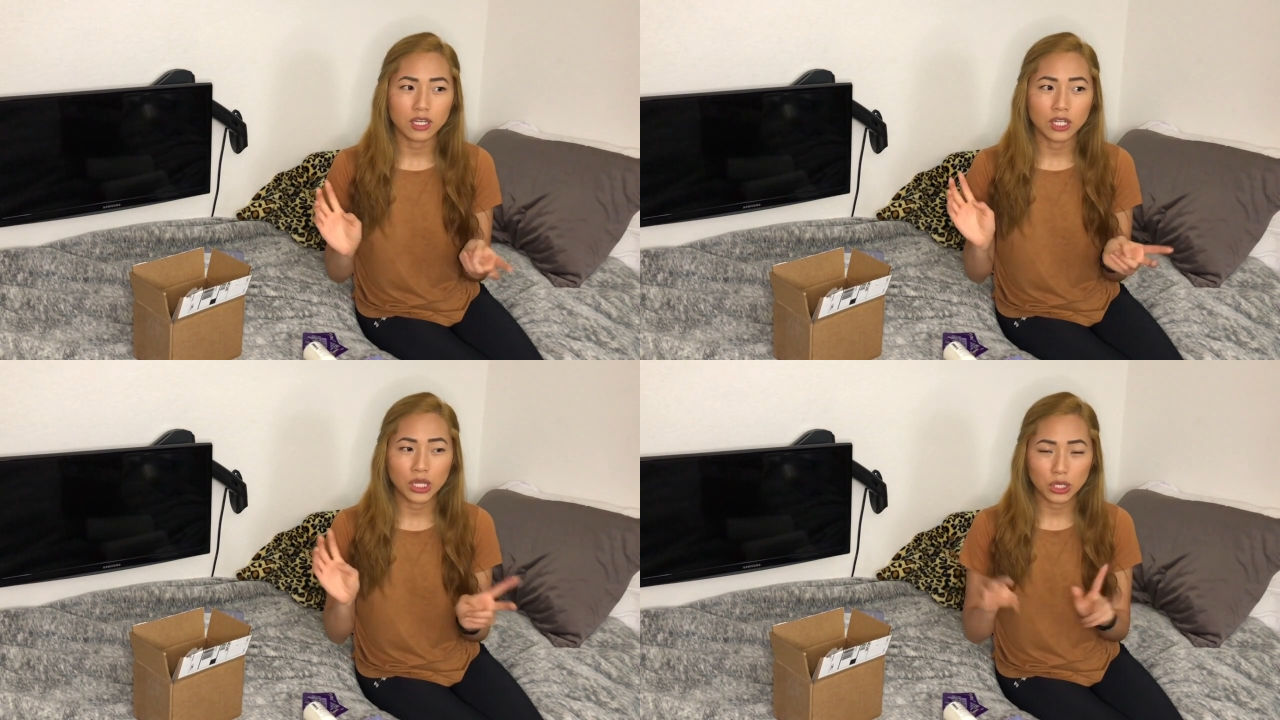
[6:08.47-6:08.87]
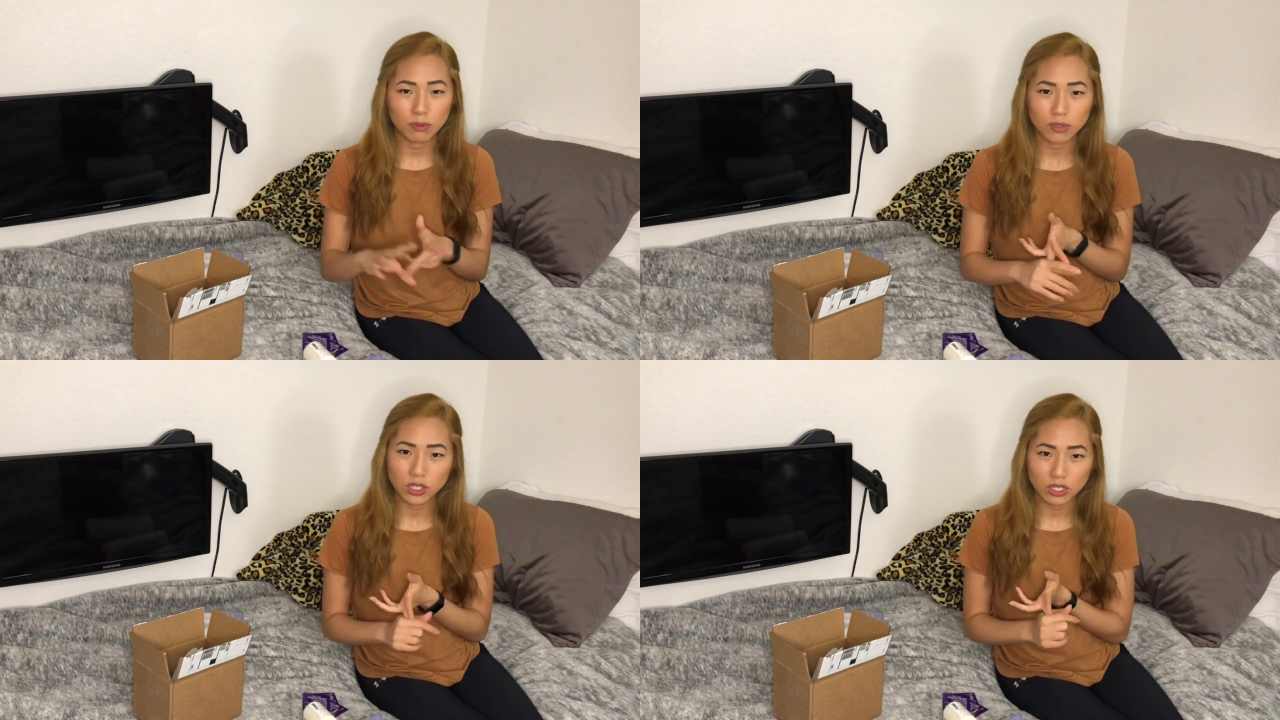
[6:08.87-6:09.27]
another
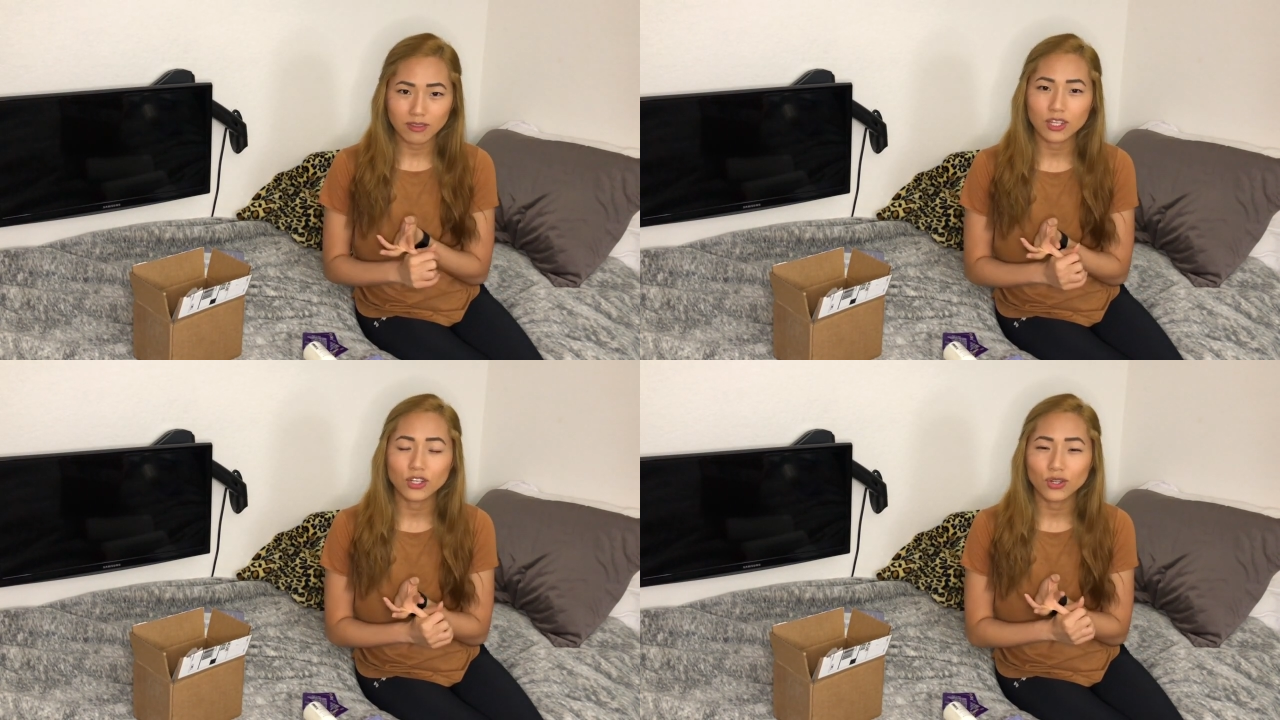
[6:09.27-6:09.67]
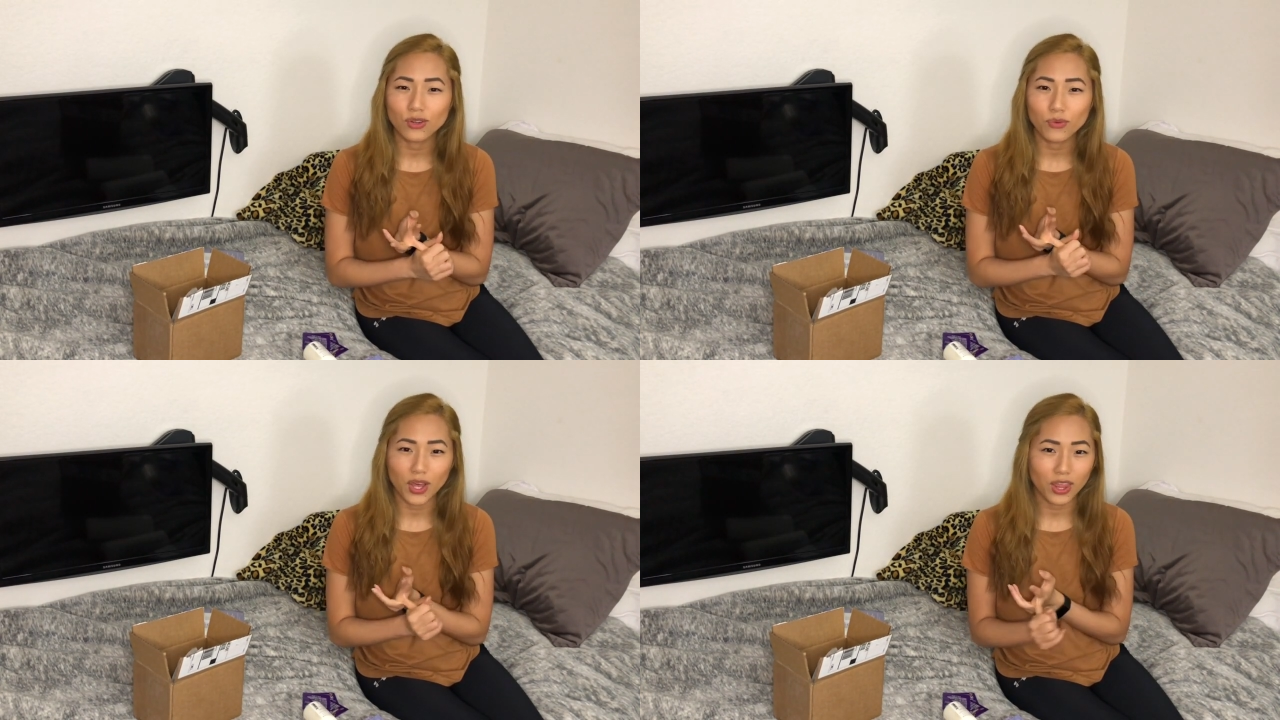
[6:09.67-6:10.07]
bleaching
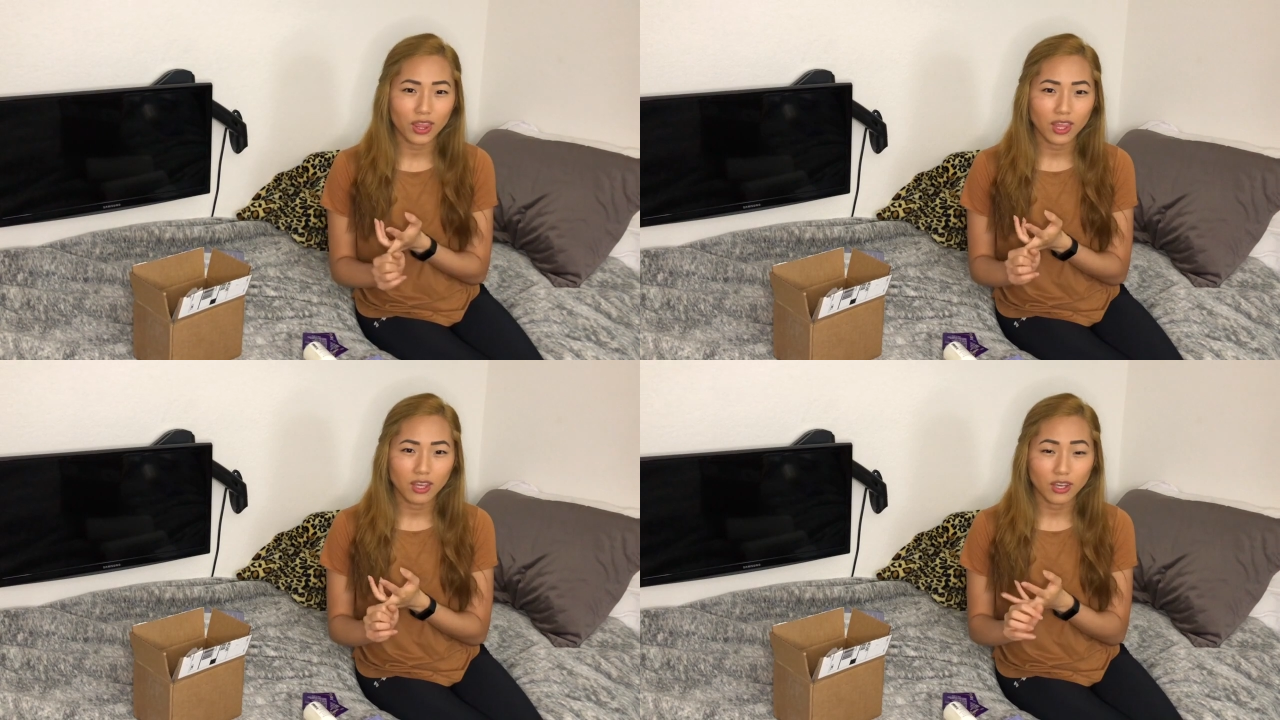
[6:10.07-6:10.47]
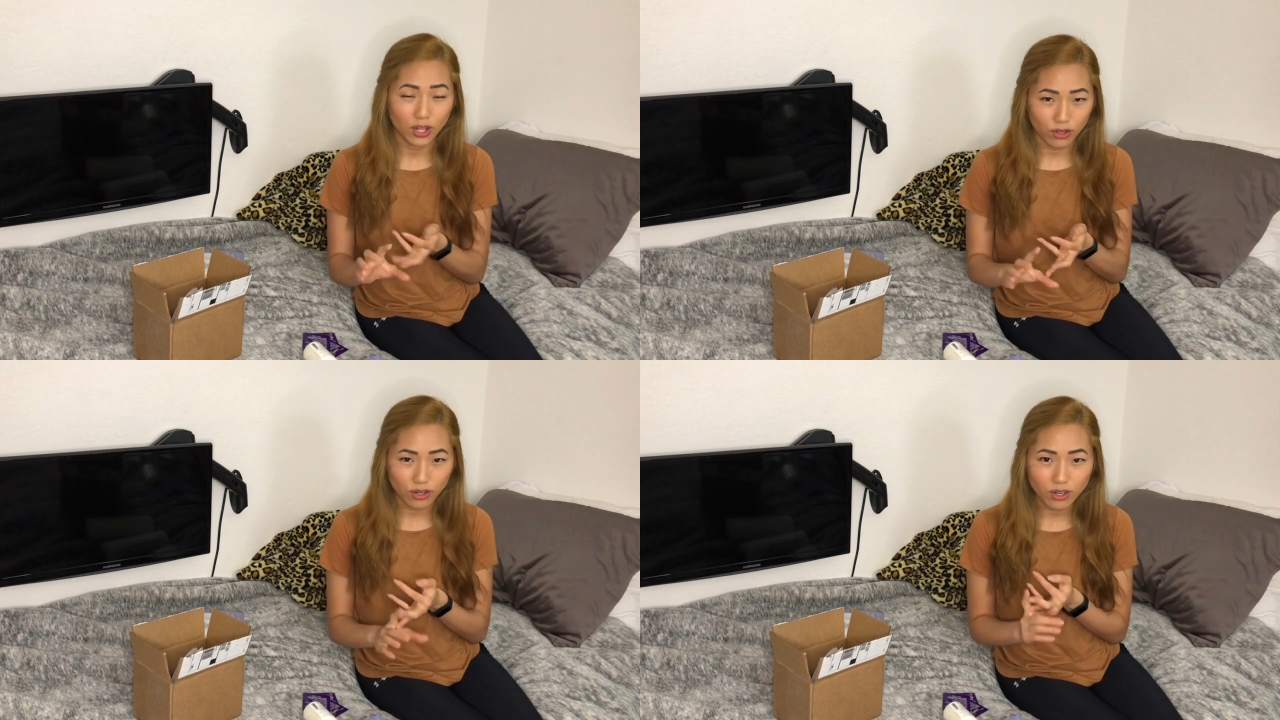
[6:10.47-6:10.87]
session with
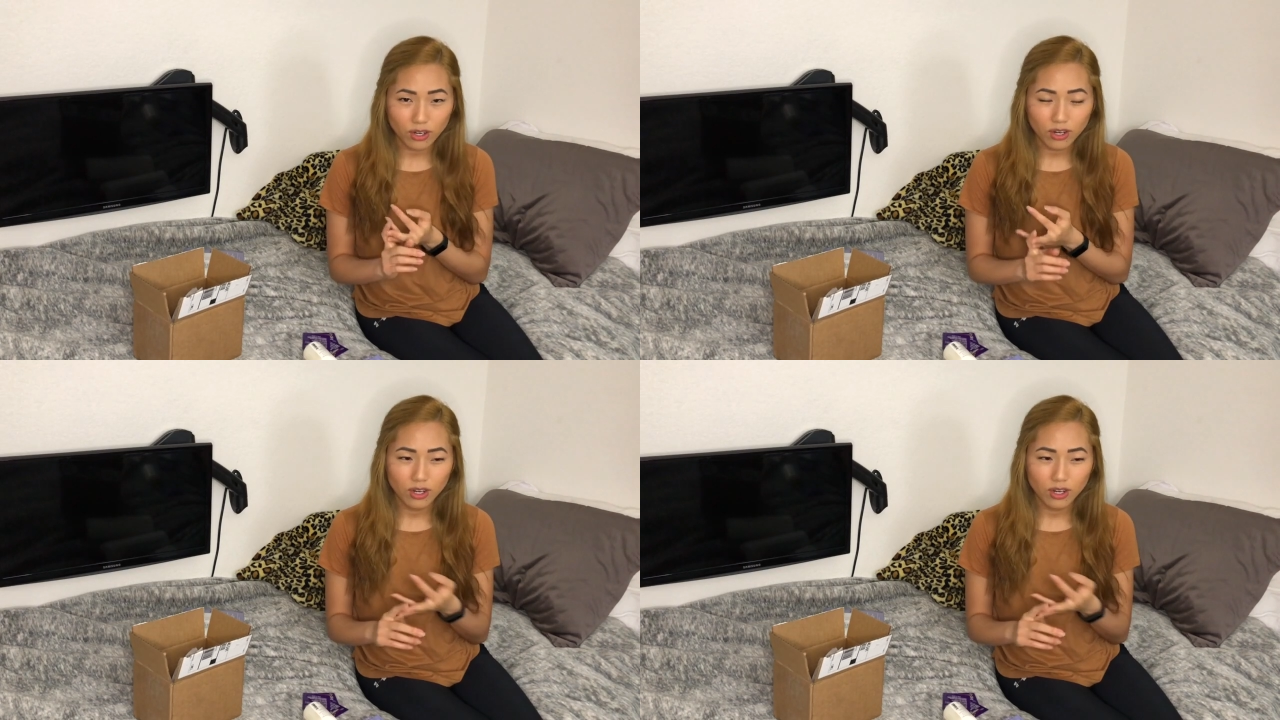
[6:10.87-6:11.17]
color.